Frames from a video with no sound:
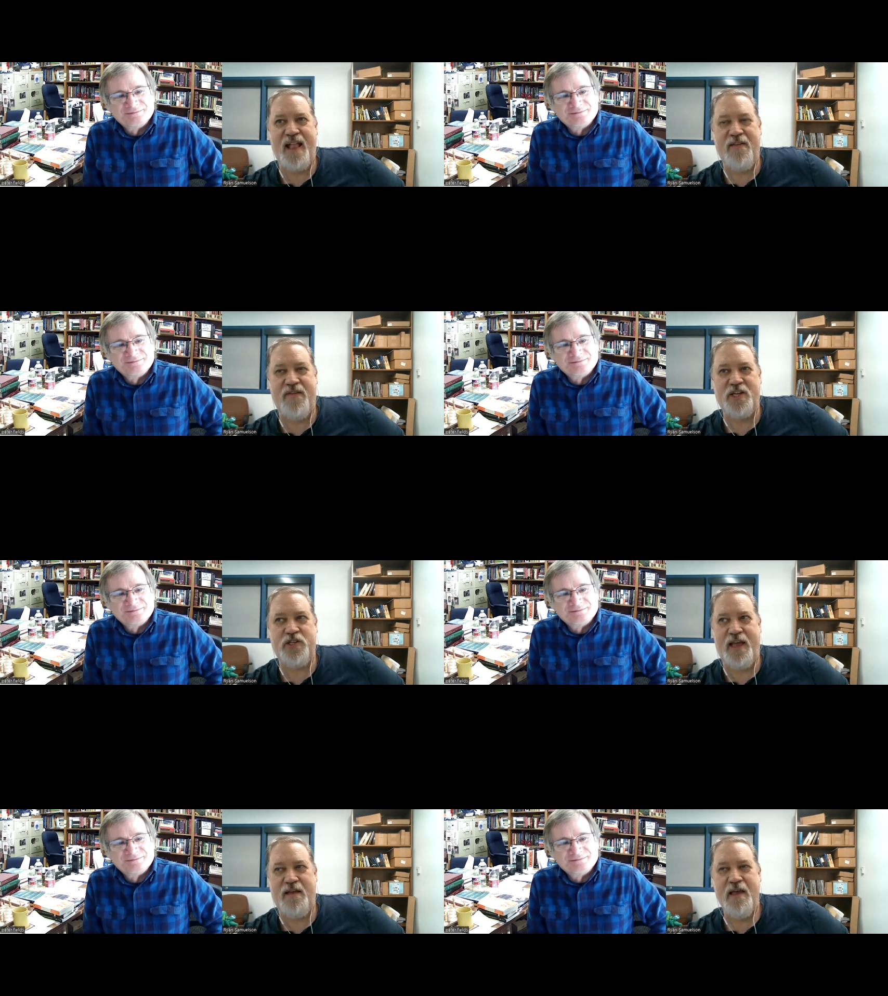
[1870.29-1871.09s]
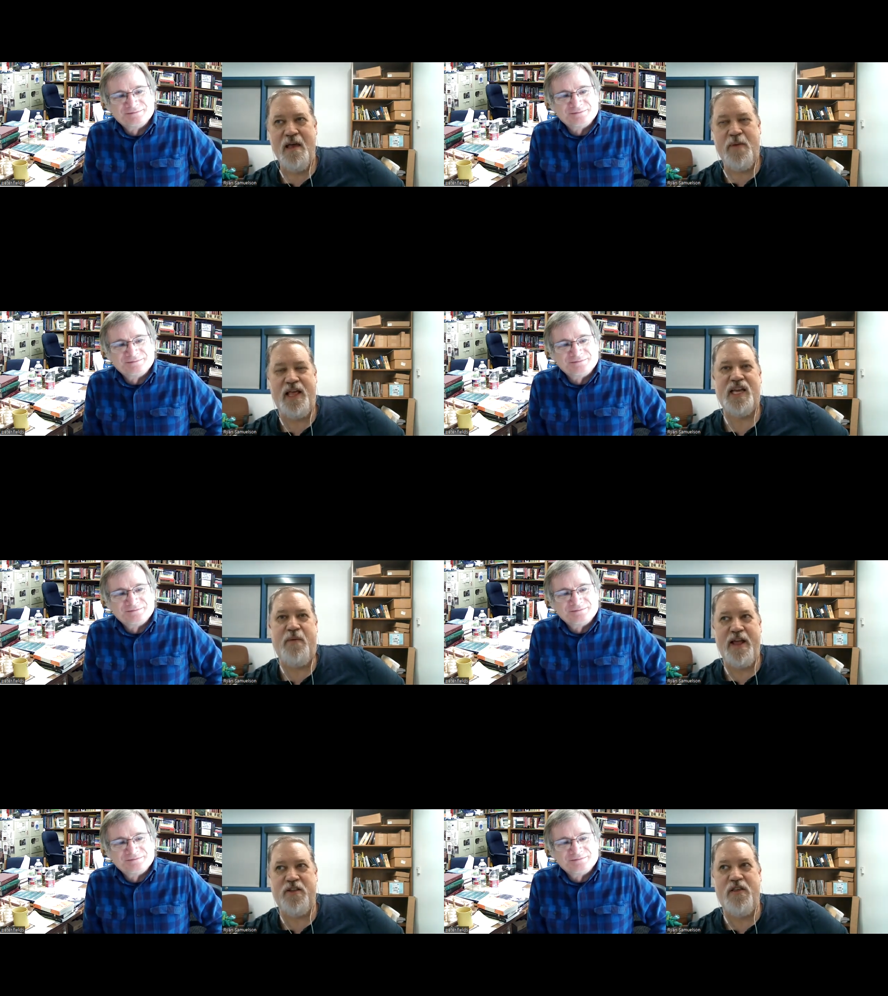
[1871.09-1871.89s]
Speaker 1: And eventually, by the time
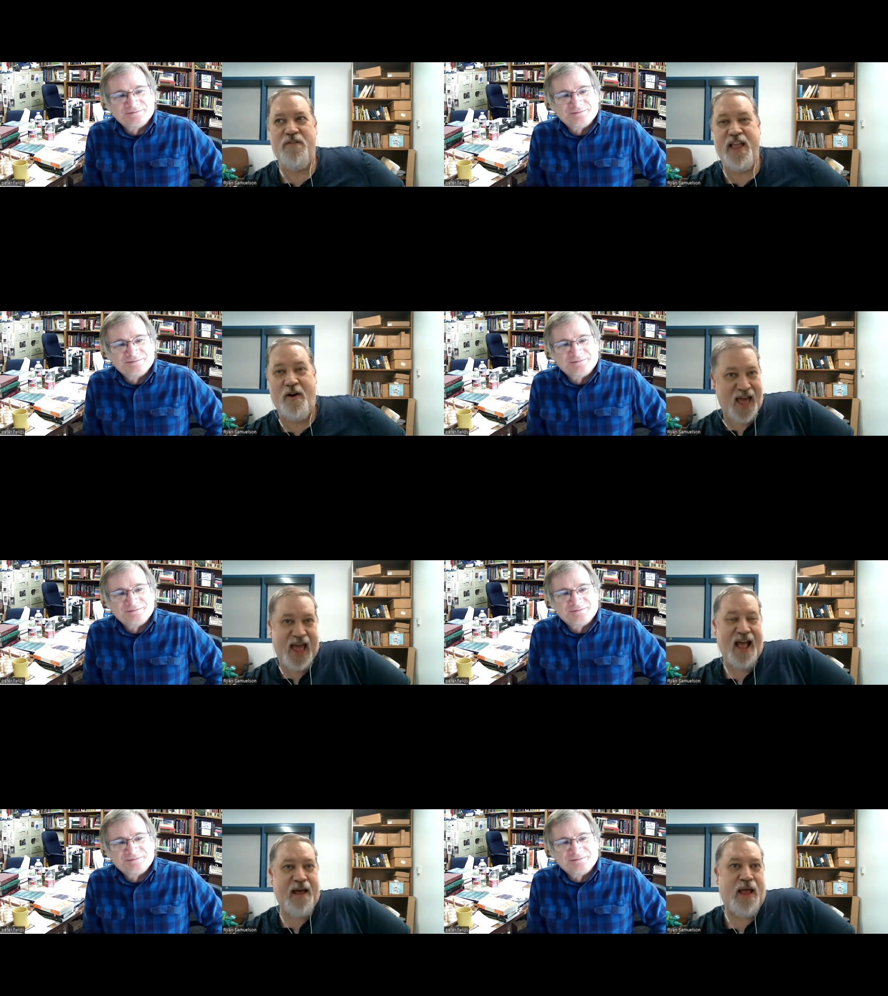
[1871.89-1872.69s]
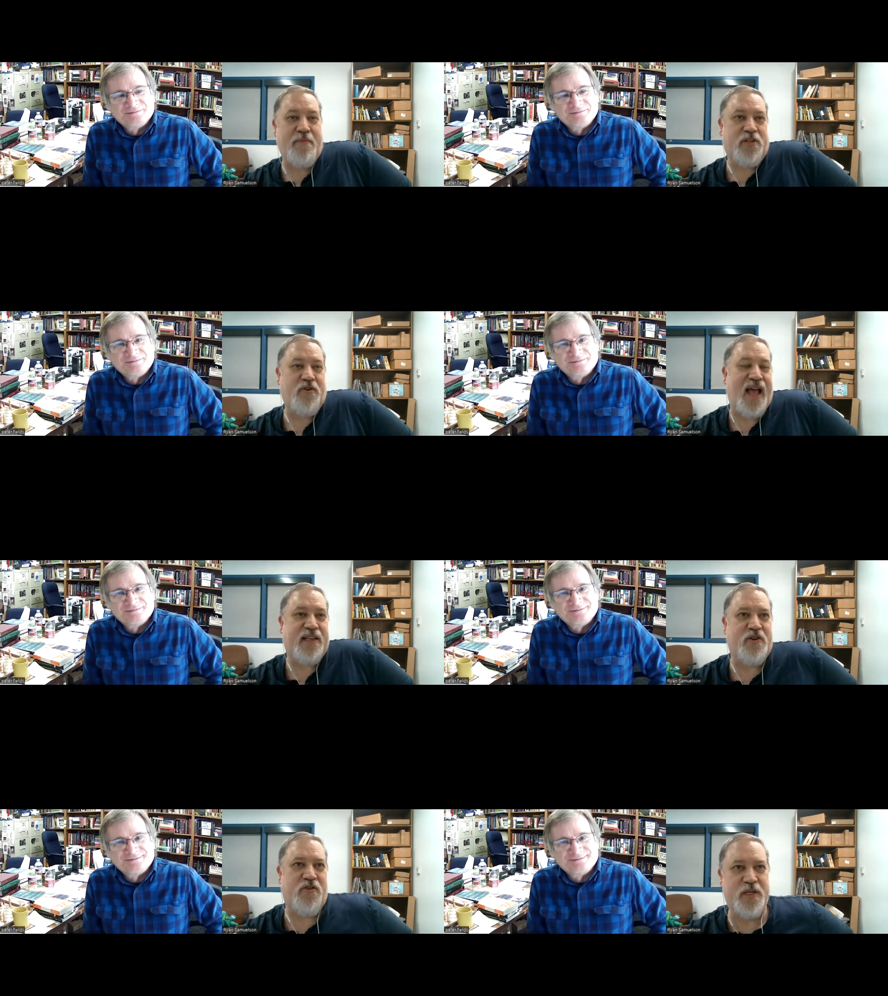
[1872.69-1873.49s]
we get to the video, I am able to
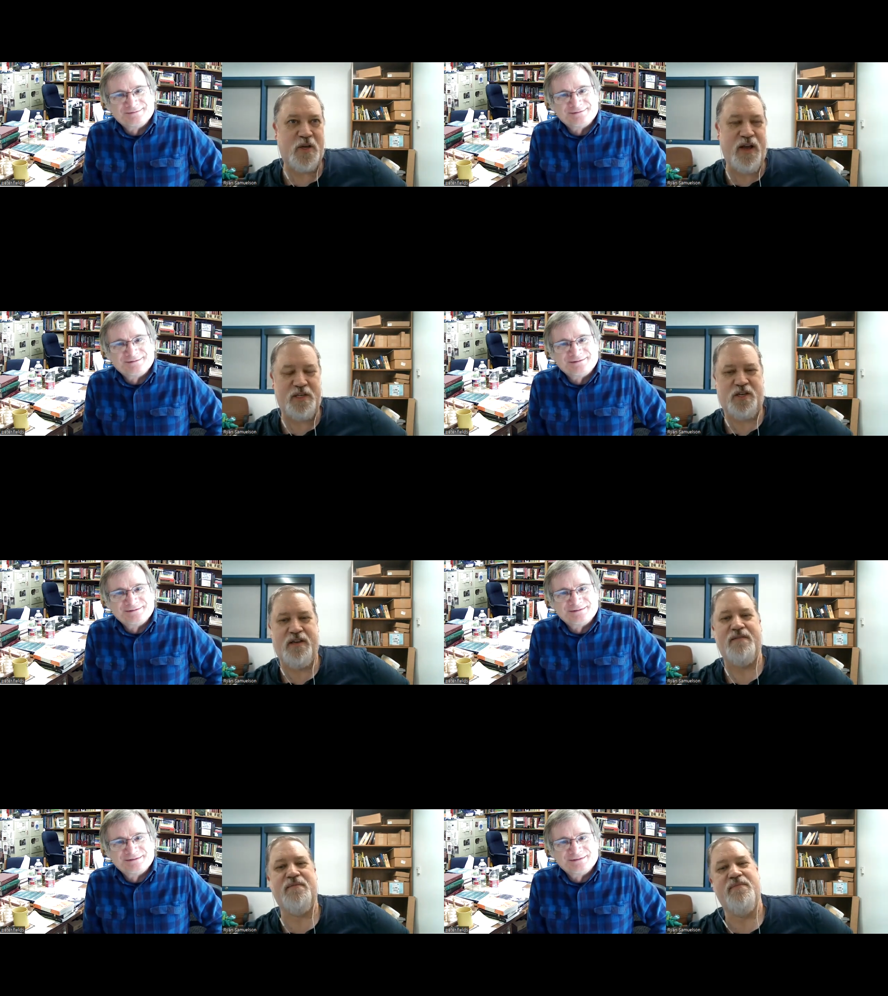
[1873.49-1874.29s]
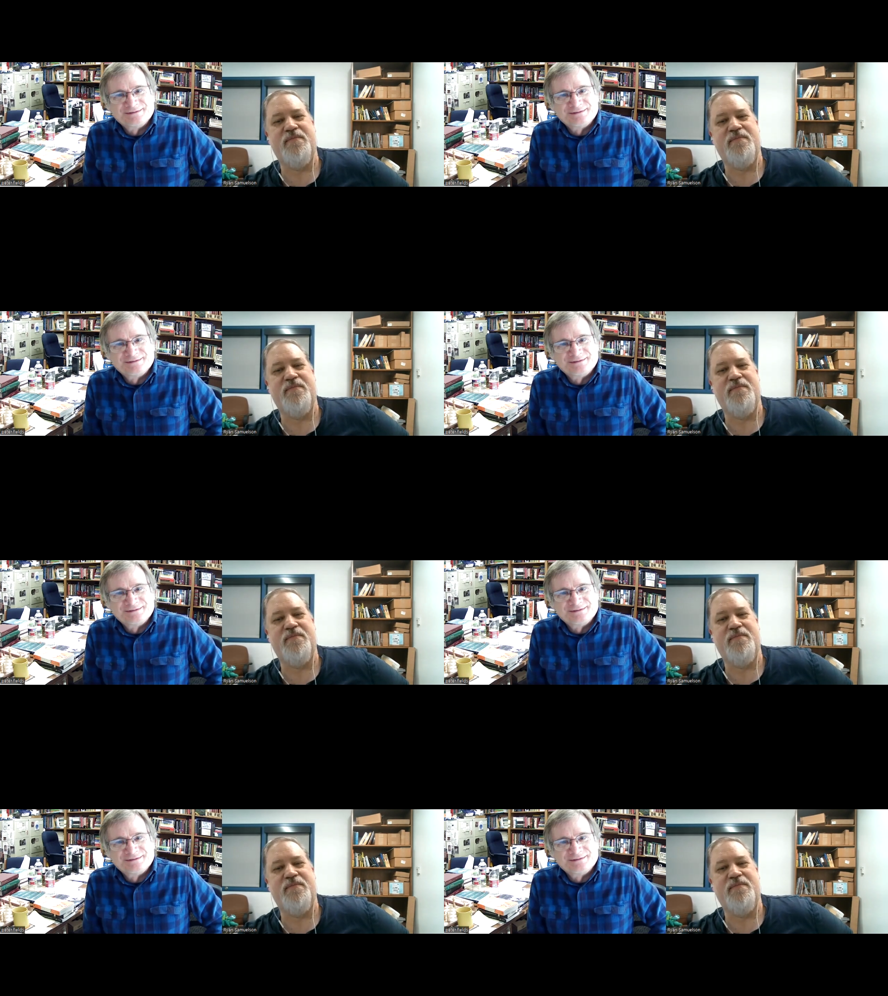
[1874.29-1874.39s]
answer his question.